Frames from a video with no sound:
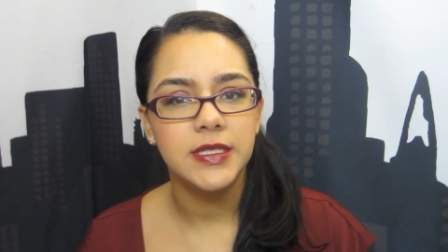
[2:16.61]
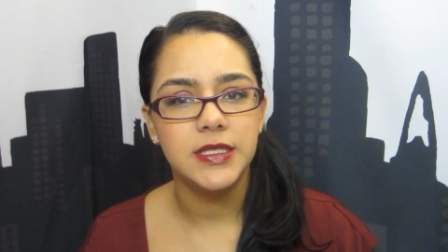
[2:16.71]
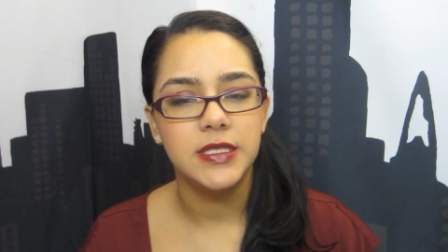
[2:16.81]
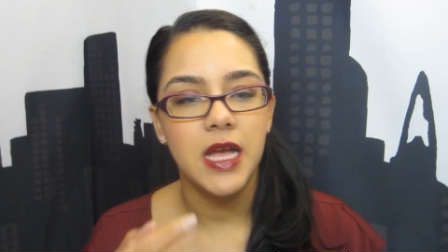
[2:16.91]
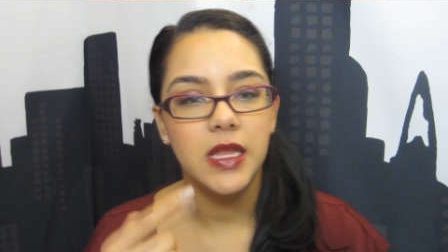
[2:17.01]

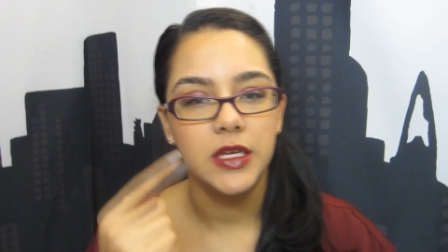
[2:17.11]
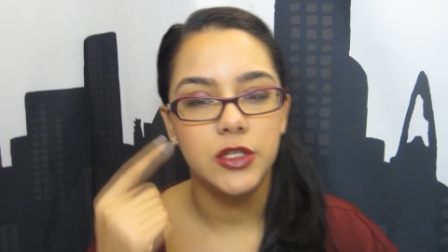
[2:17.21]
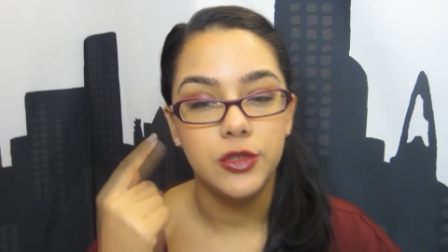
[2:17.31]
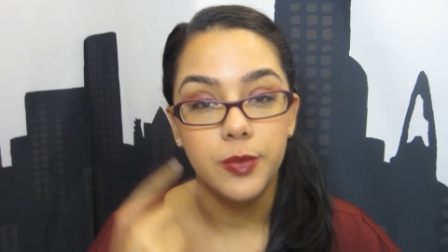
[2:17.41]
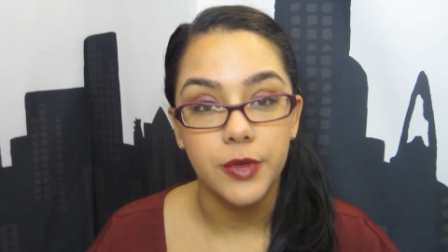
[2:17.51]
It's not like
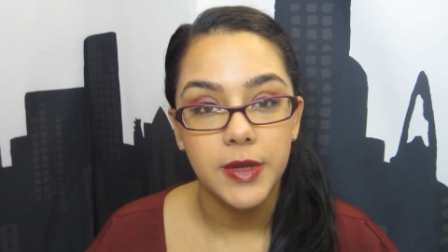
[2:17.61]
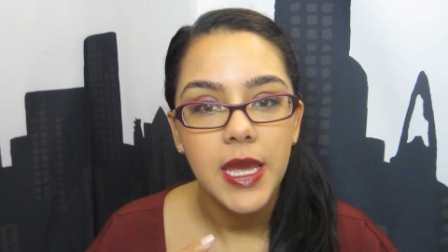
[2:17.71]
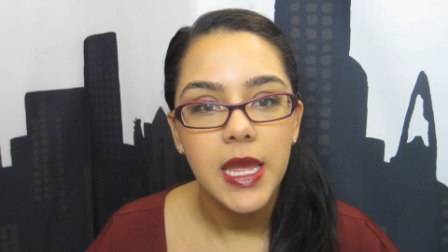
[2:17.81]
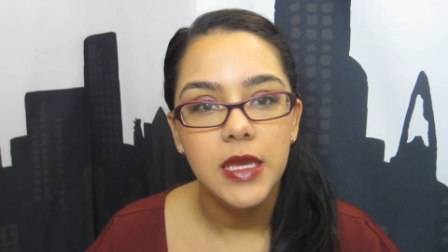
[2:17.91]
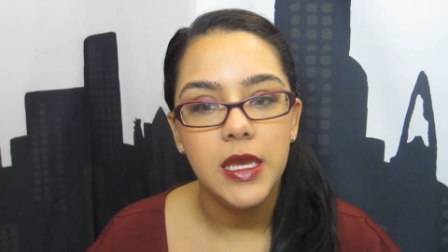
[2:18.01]
super
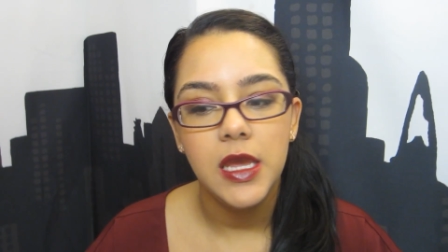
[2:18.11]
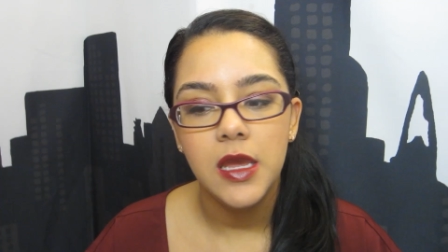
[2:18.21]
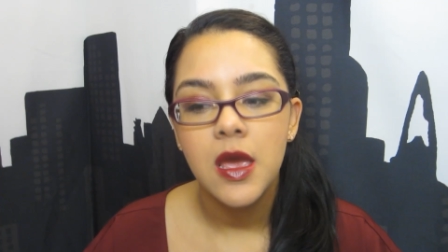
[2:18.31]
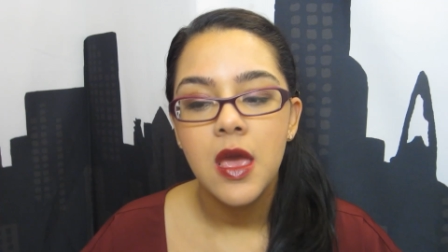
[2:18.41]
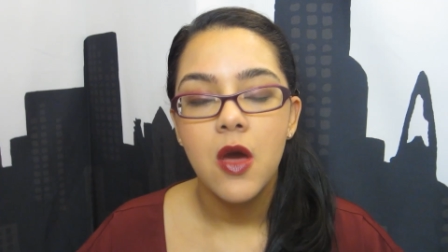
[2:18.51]

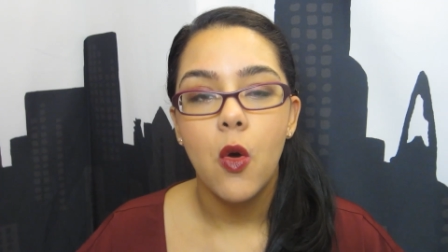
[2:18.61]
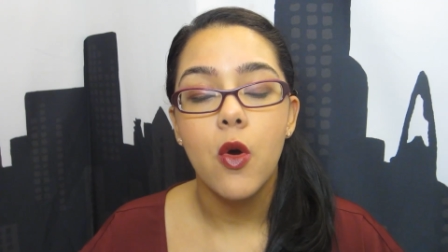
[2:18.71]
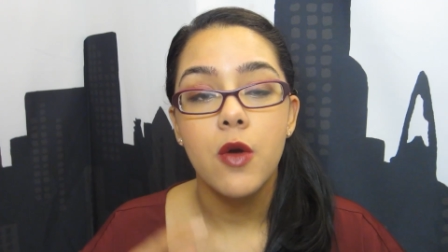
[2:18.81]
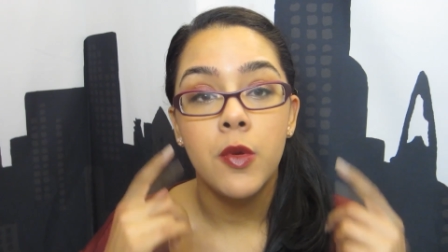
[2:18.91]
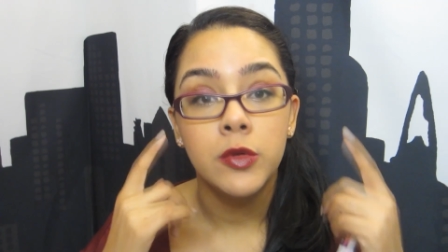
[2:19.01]
cakey
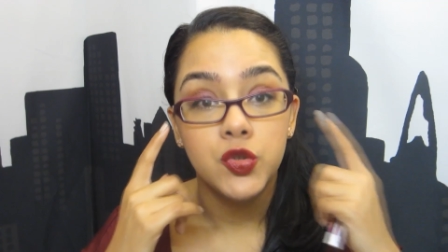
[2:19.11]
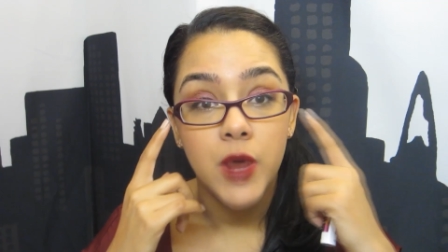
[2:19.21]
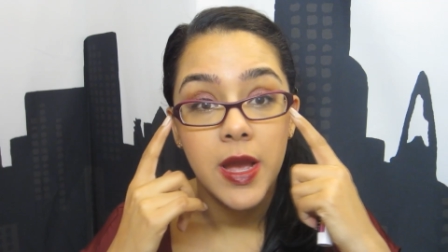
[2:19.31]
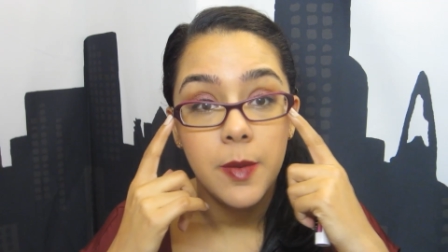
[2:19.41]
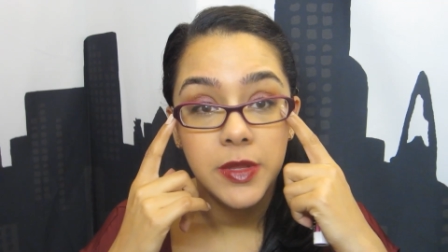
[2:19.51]
or it won't
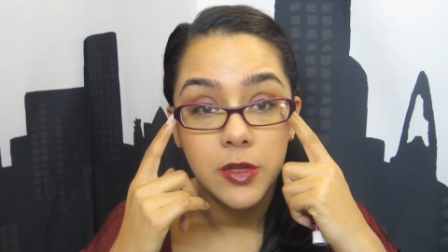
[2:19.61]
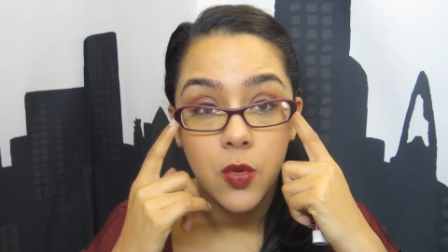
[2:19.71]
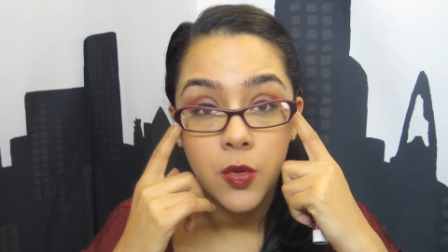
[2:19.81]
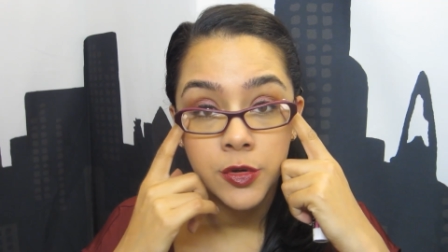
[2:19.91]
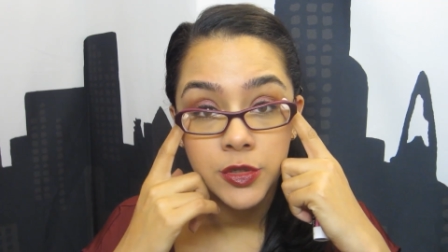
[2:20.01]
dry up in the
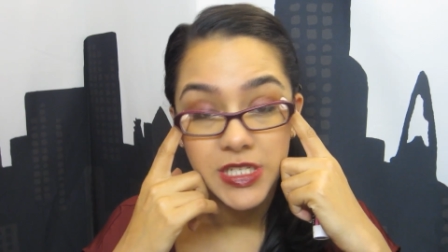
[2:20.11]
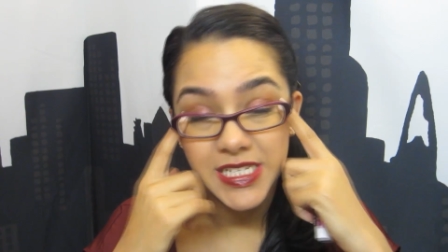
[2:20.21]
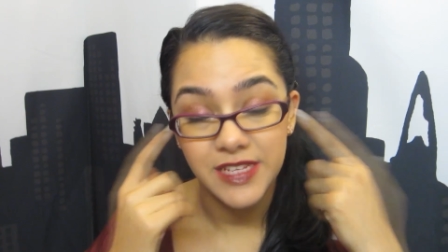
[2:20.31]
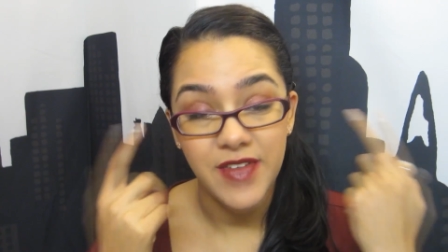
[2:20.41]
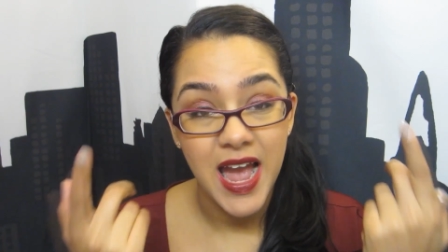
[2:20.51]
corners
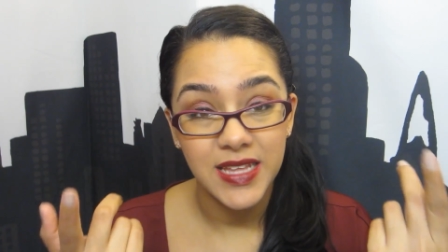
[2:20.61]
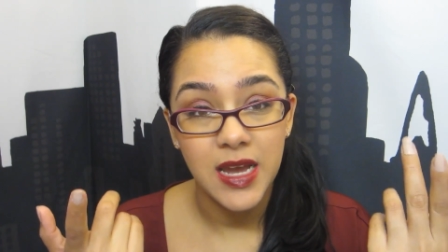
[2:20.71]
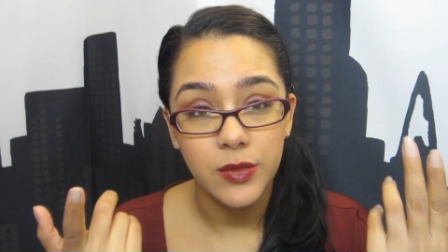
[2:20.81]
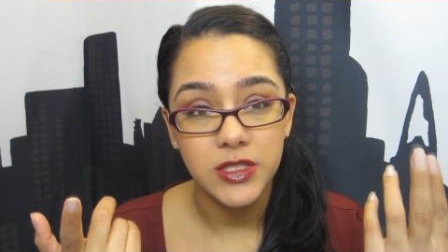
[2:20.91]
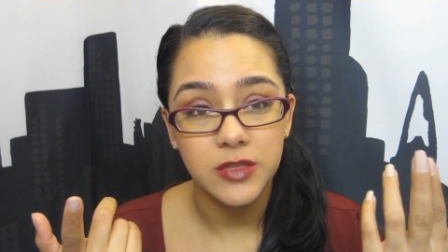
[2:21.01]
because I've had
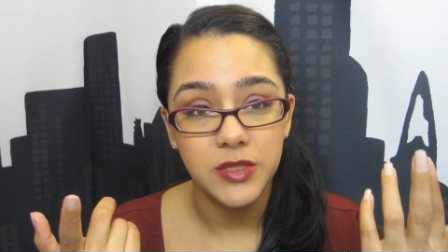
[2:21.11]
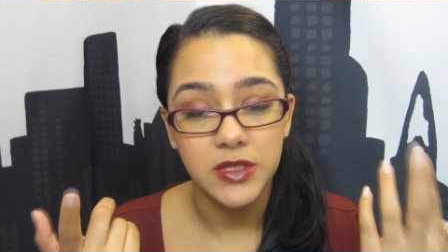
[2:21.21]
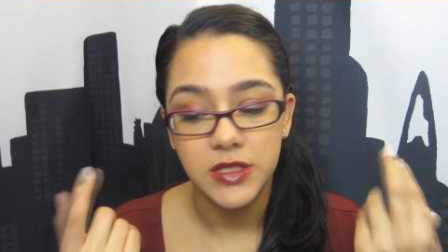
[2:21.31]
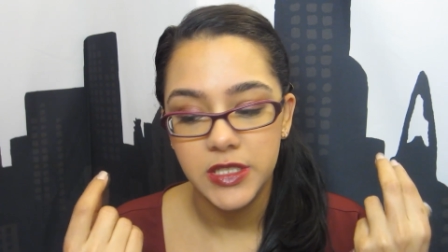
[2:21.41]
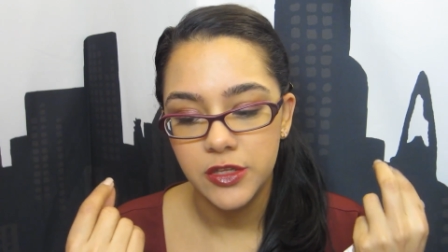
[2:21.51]
that with some
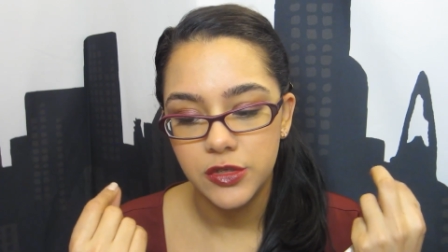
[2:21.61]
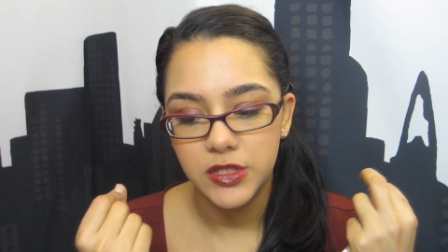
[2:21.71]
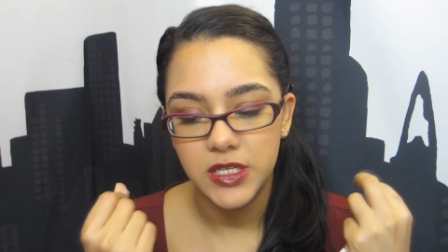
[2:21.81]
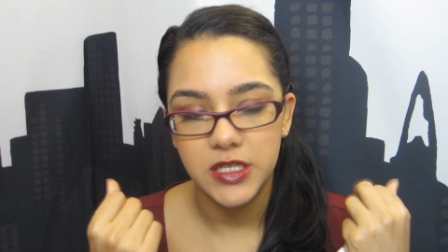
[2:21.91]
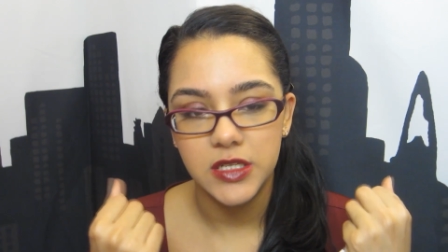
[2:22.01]

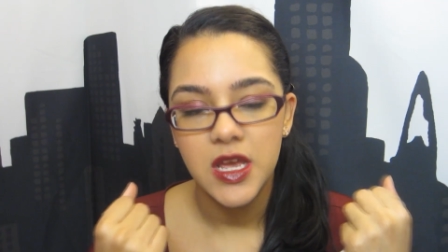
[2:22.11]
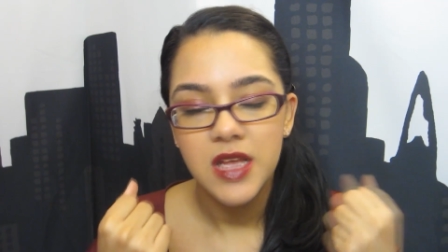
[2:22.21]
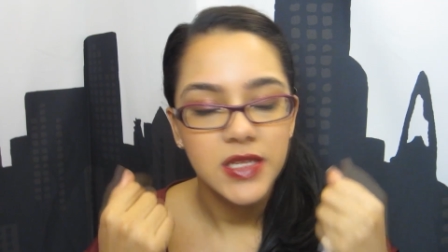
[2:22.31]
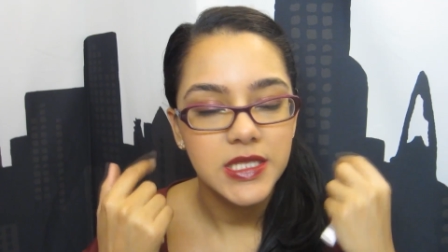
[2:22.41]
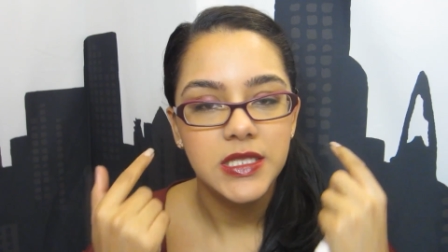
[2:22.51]
concealers and it
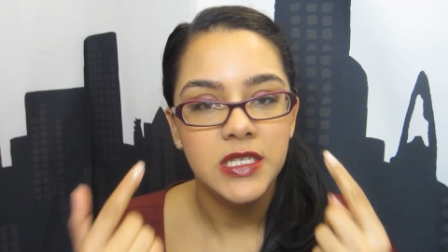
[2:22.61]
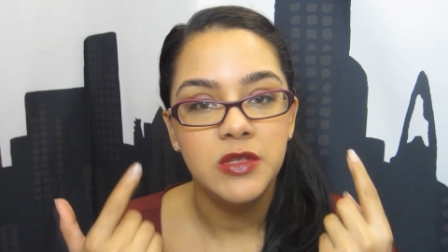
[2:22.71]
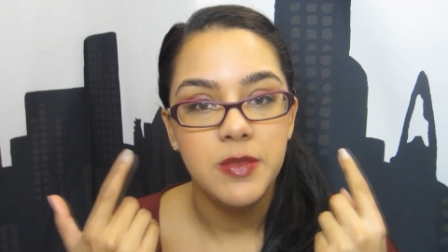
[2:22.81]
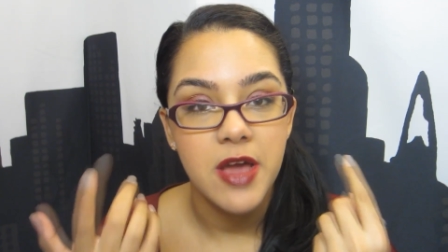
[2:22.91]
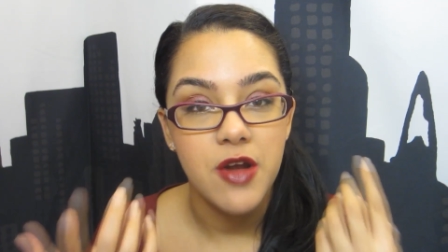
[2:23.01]
doesn't seem
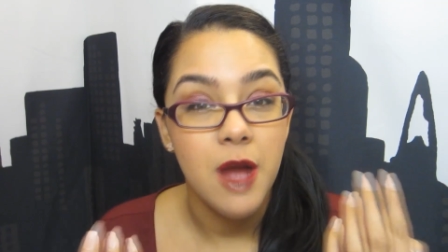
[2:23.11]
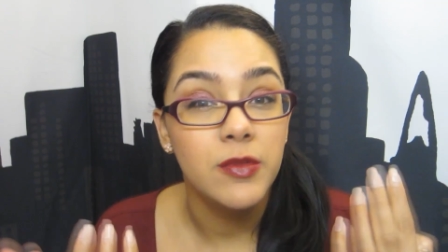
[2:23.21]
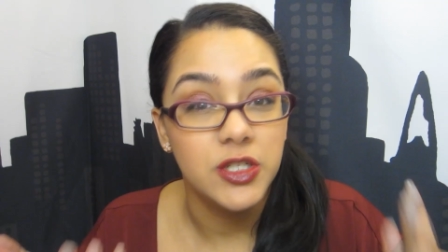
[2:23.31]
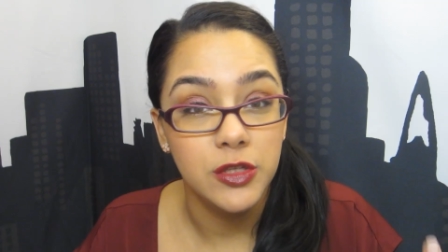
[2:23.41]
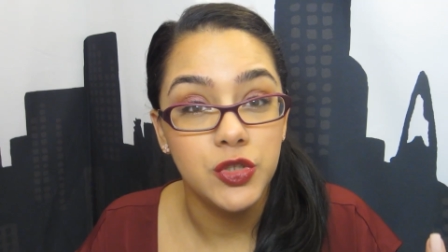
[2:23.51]
to matter how
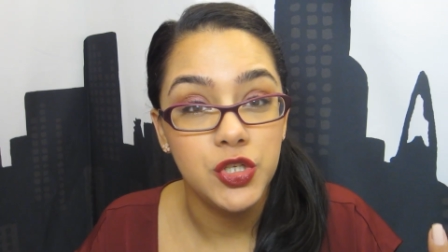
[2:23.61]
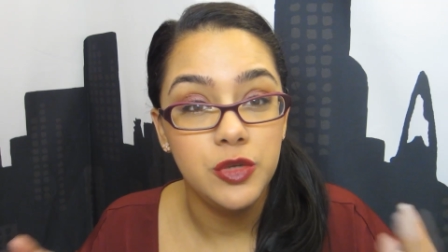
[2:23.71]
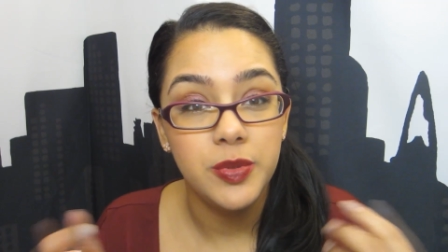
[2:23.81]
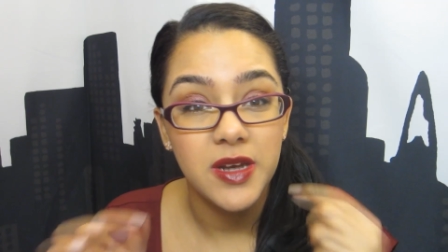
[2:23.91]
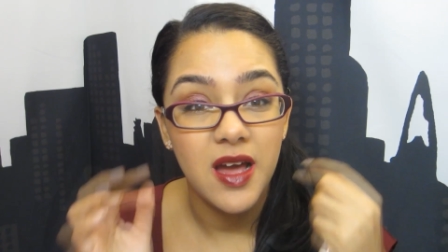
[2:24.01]
much lotion you
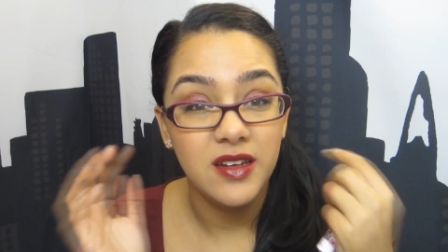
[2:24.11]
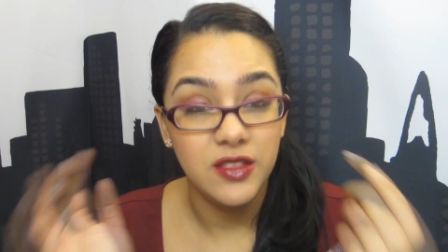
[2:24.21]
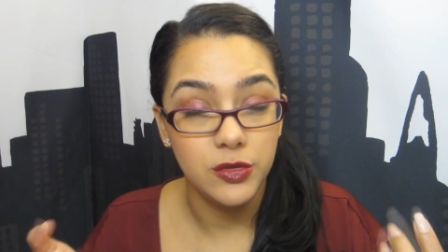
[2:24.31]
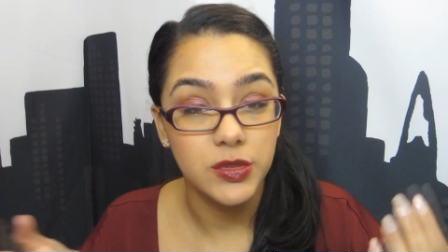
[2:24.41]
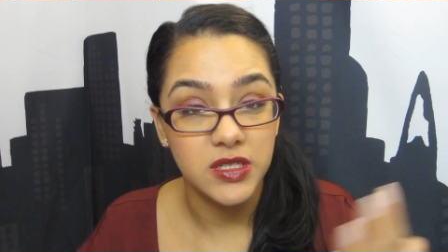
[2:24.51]
put on,
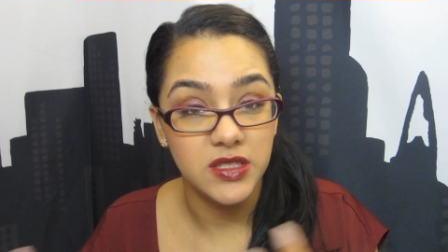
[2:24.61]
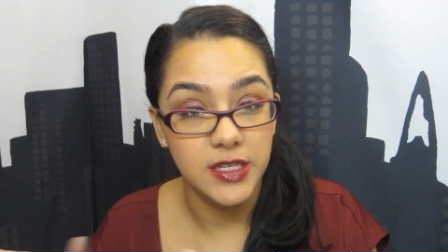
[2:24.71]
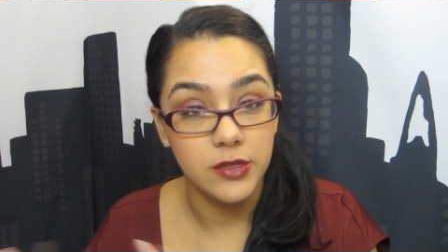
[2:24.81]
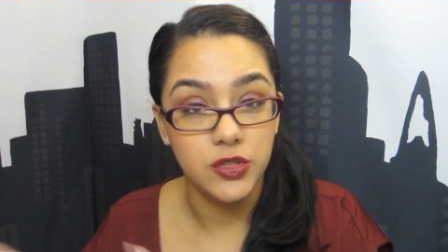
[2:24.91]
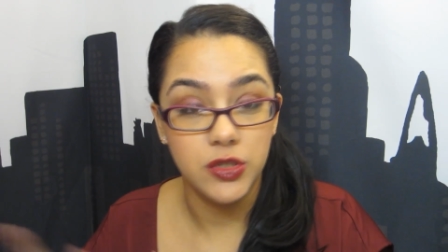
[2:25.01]
those
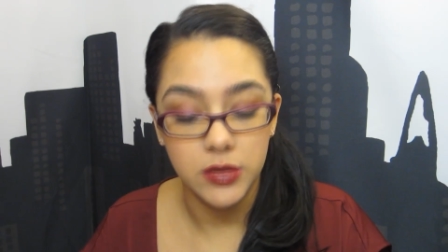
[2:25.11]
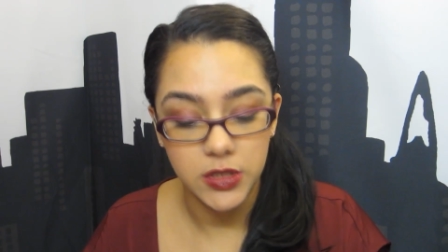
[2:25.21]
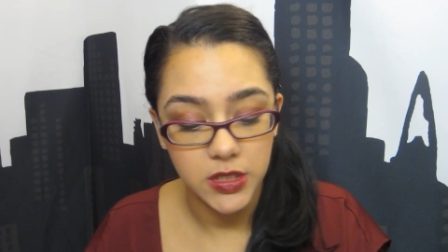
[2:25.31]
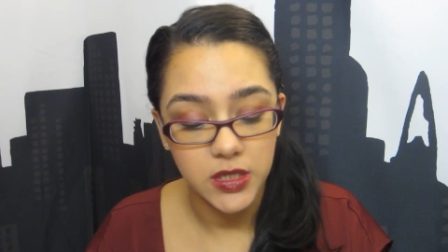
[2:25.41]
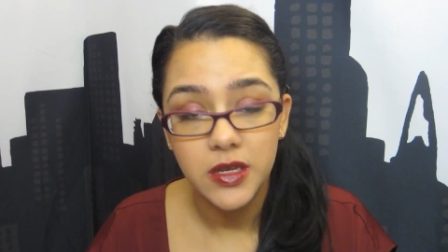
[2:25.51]
concealers don't
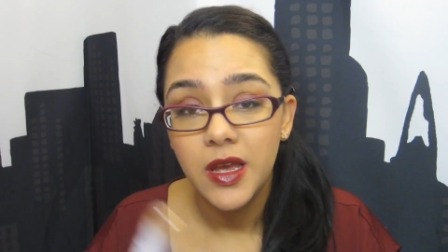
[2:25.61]
look good.